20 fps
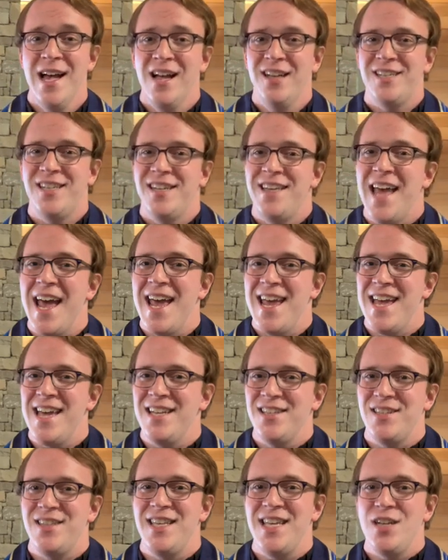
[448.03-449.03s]
today
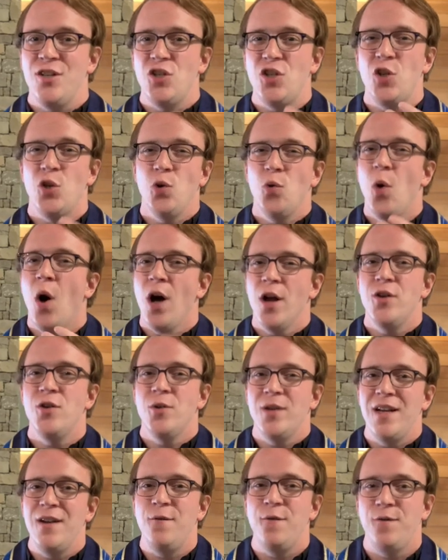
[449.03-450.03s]
is the
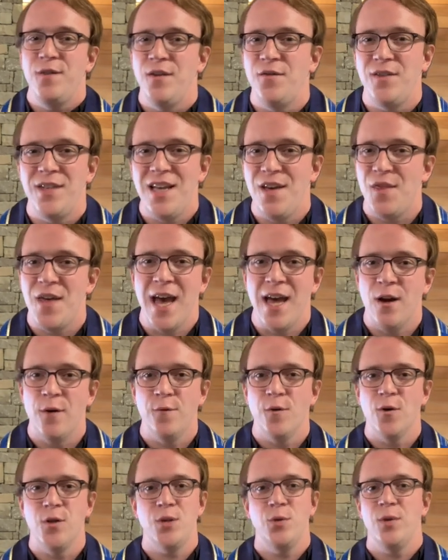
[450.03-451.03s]
250th
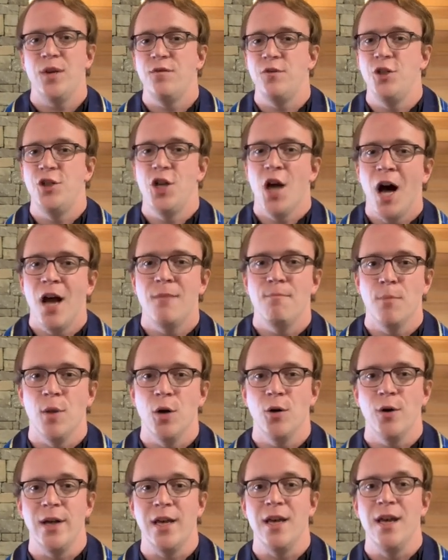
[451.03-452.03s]
anniversary of John
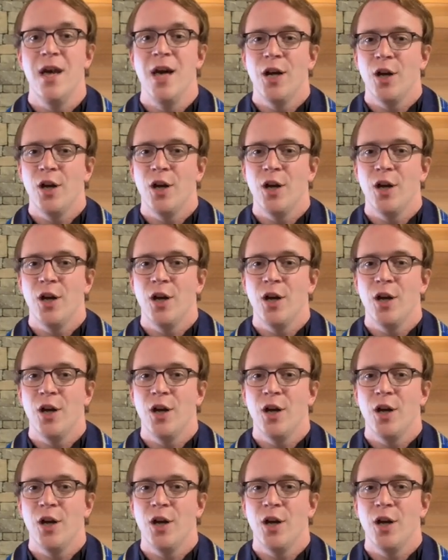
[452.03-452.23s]
Murray